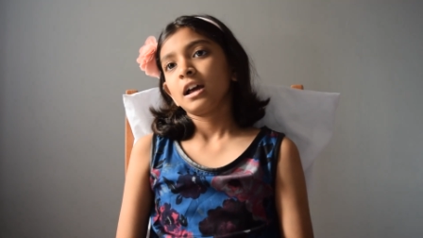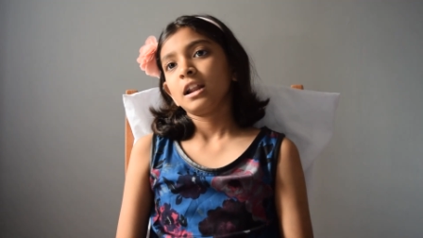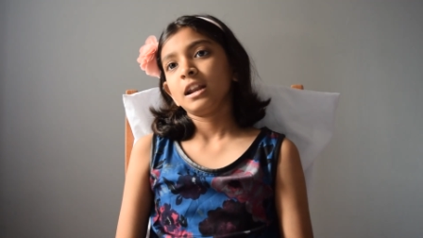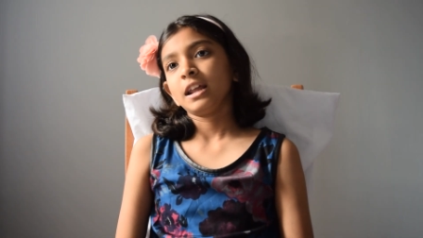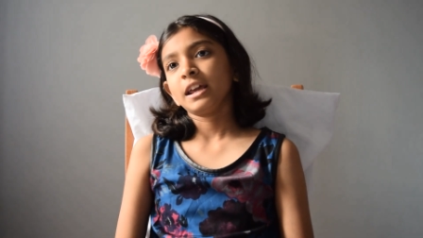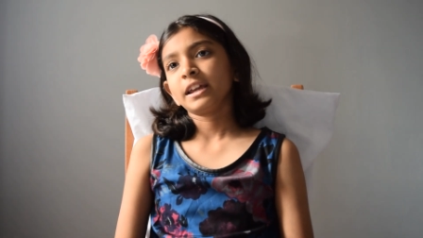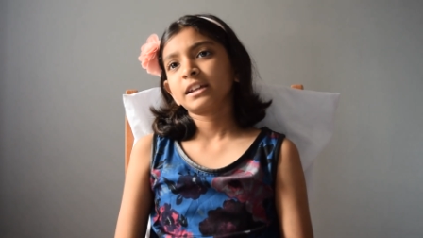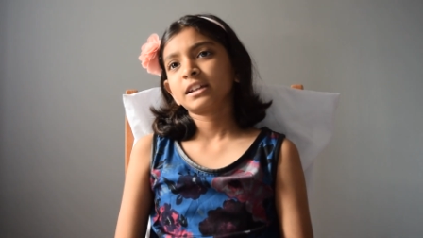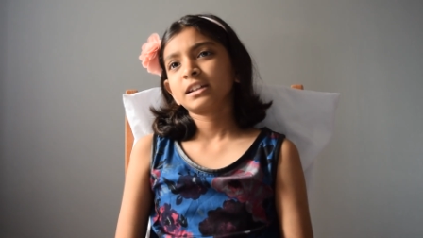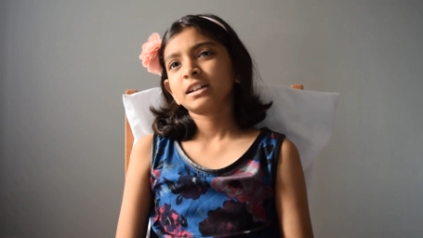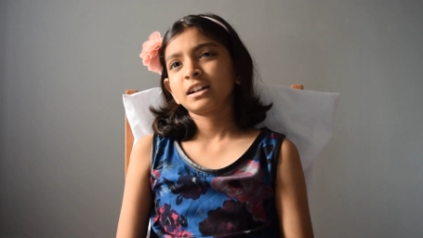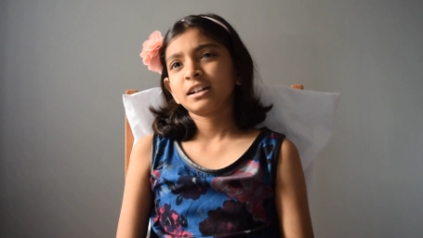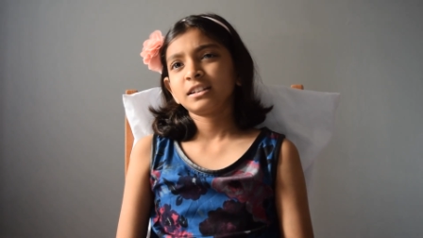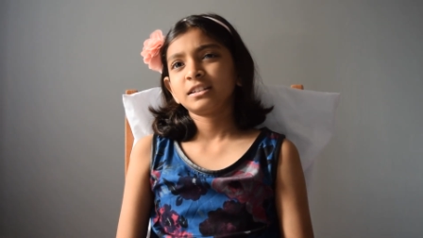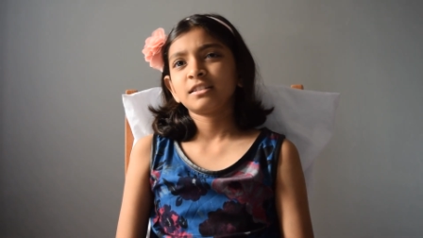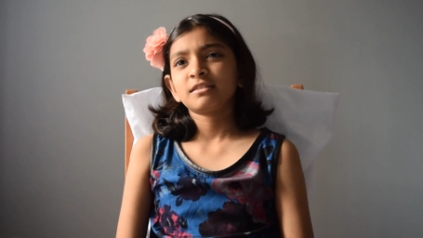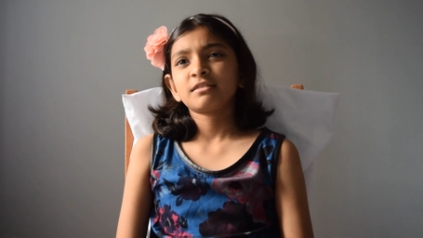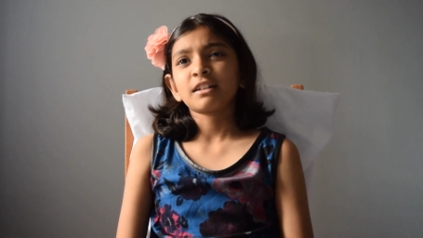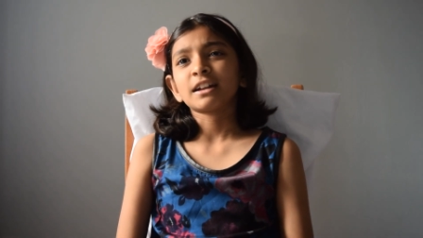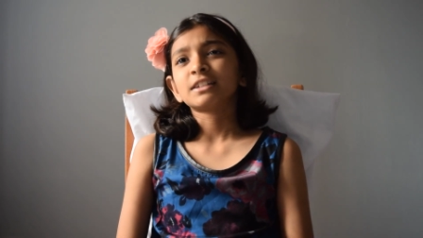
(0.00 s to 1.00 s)
like
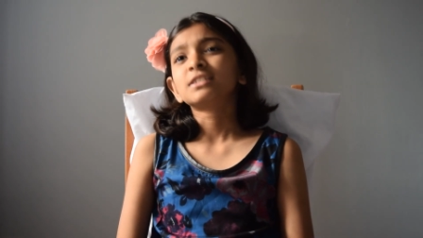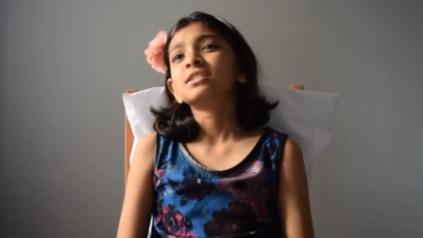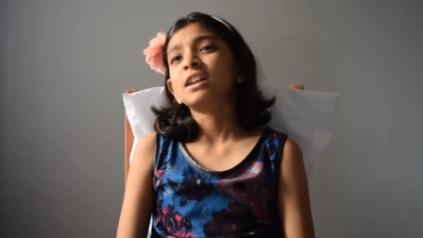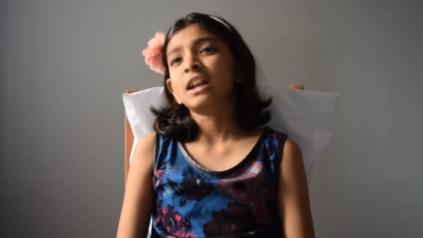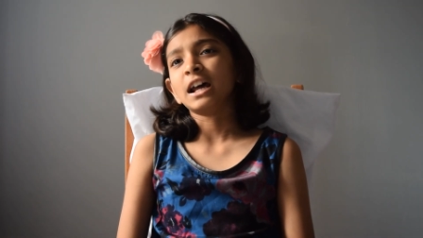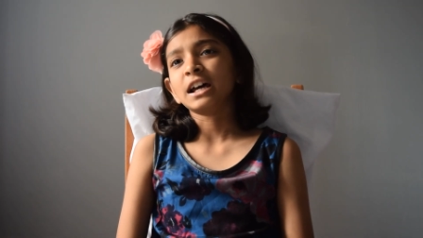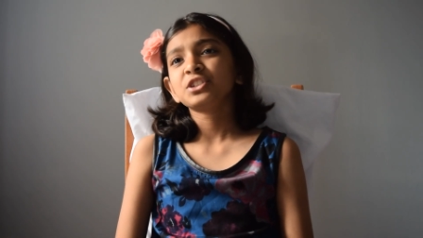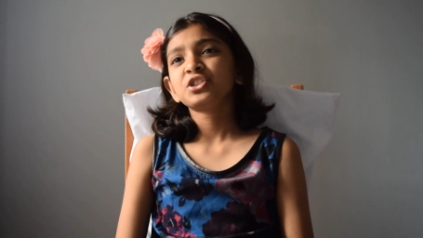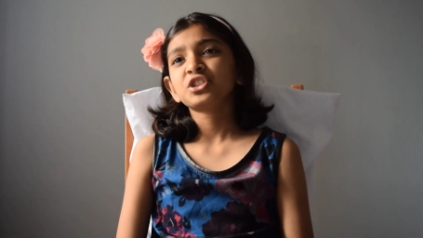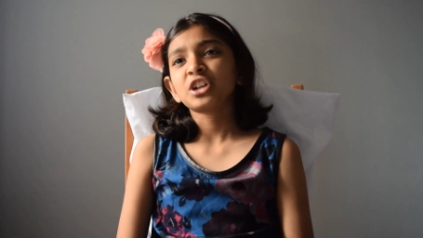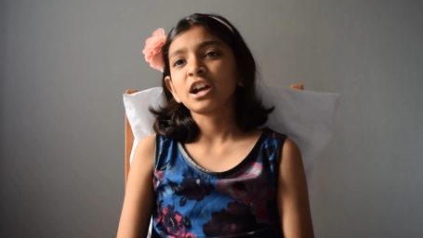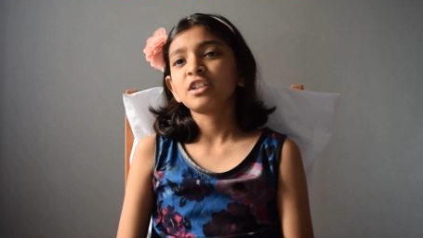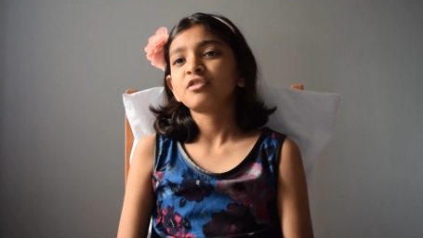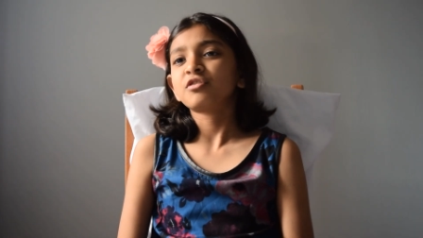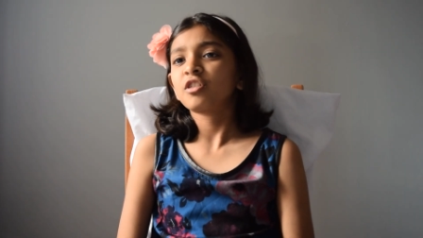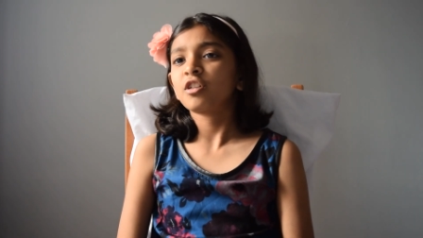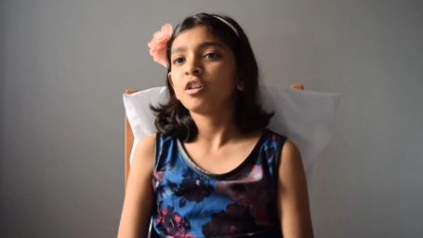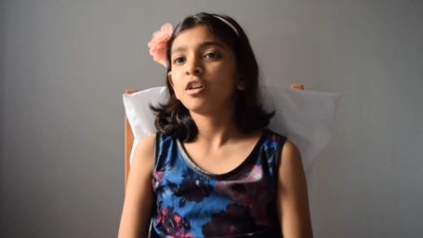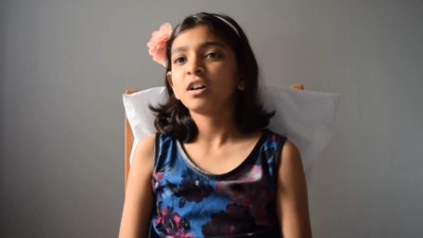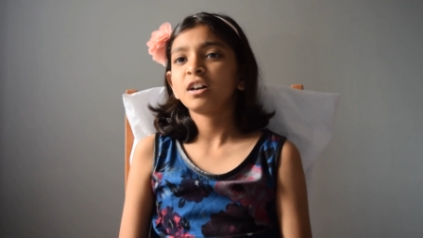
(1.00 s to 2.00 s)
the satellite
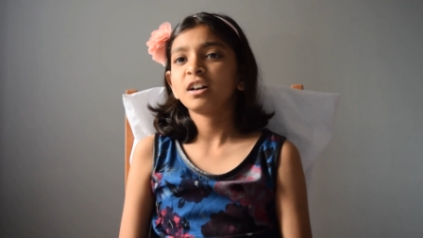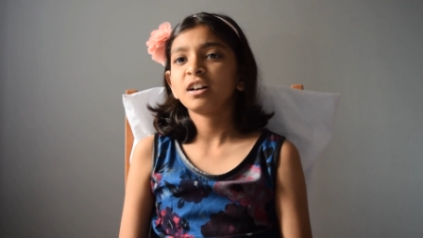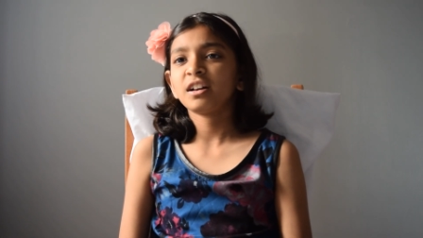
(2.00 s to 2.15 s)
Chandra